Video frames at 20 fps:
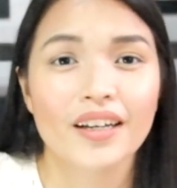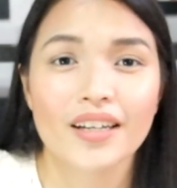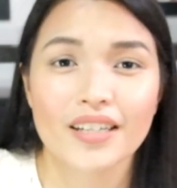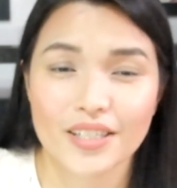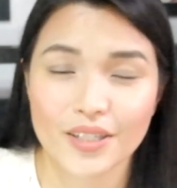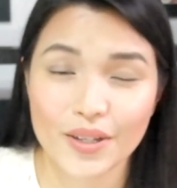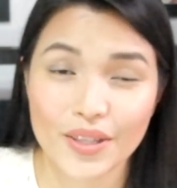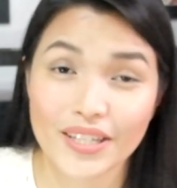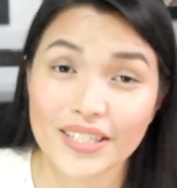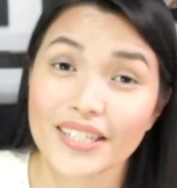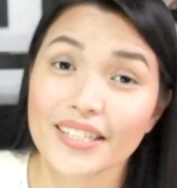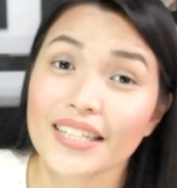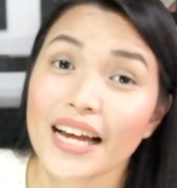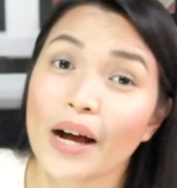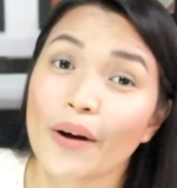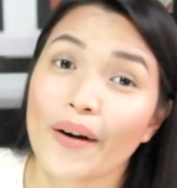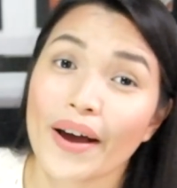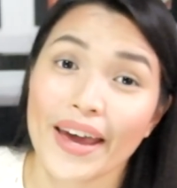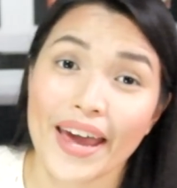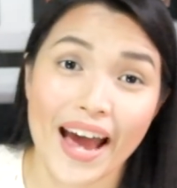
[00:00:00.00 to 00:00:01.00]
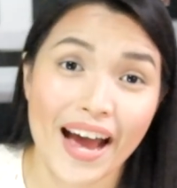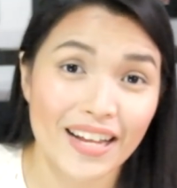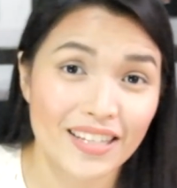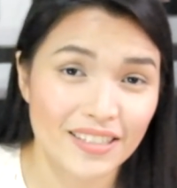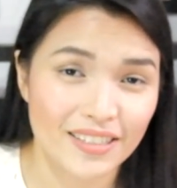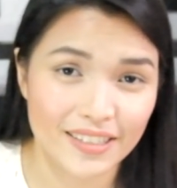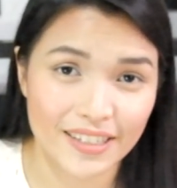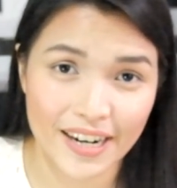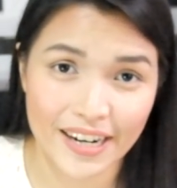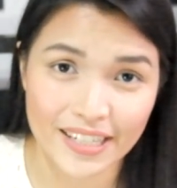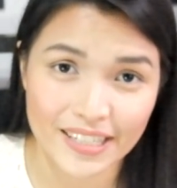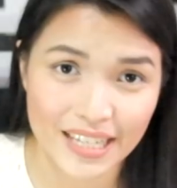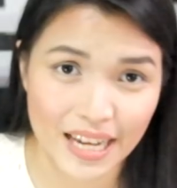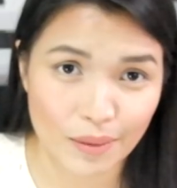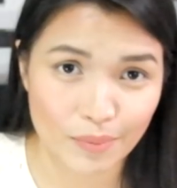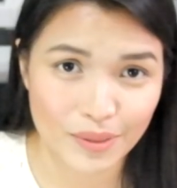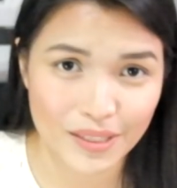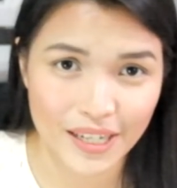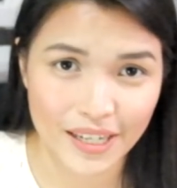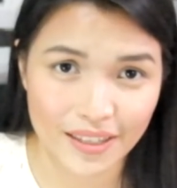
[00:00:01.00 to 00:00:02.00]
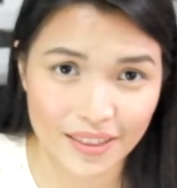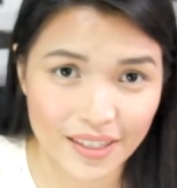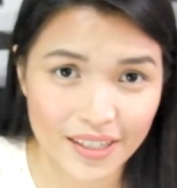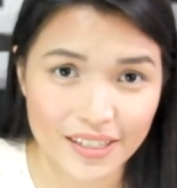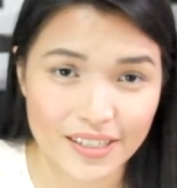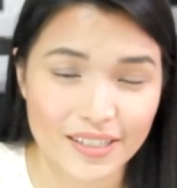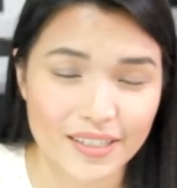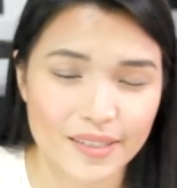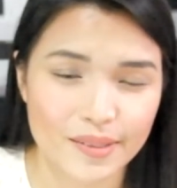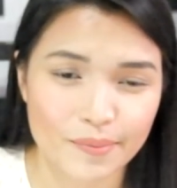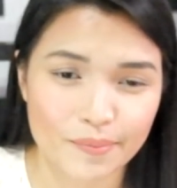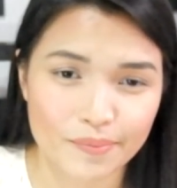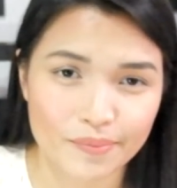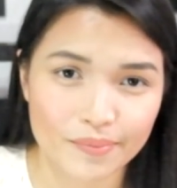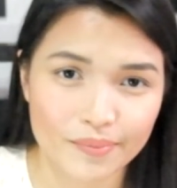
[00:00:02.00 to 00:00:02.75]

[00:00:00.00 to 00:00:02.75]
So this is how I answer exams like this.